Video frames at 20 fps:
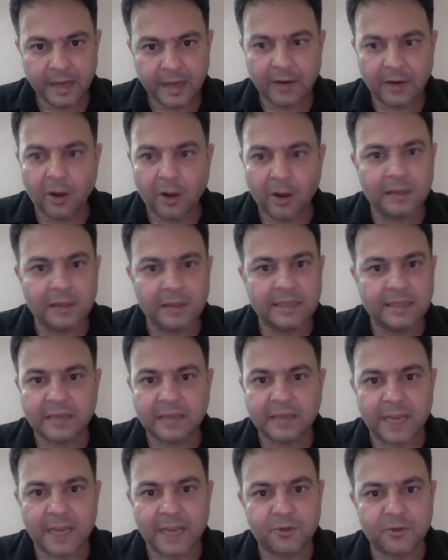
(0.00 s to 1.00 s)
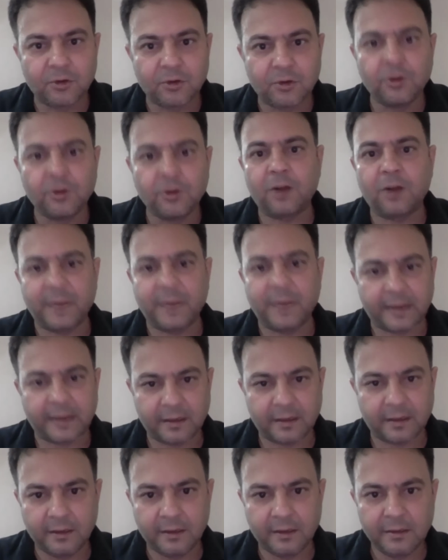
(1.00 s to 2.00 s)
and all these claims do not matter.
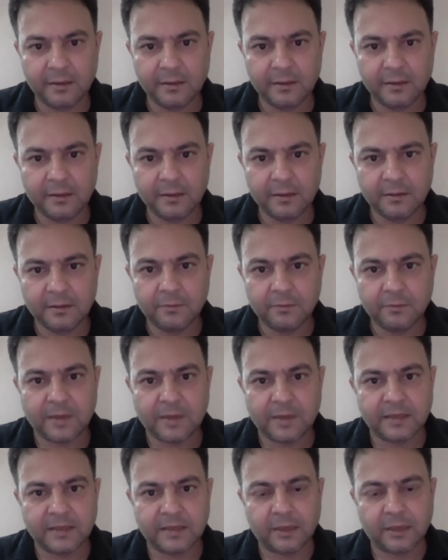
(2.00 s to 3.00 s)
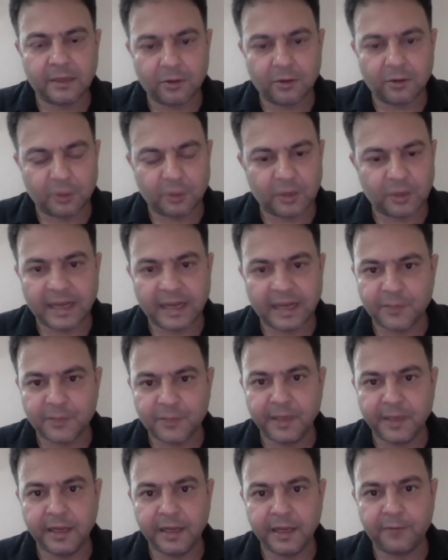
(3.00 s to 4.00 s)
Once Constitution has
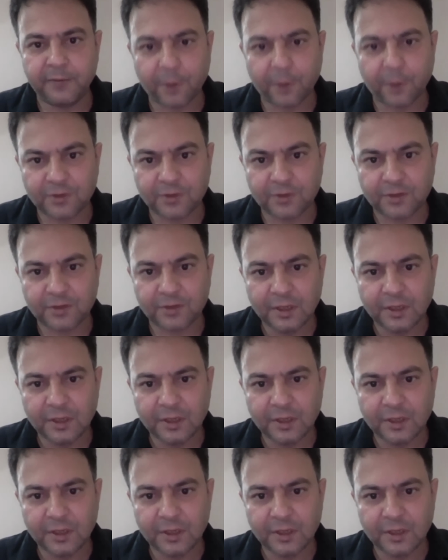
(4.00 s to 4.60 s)
been enforced,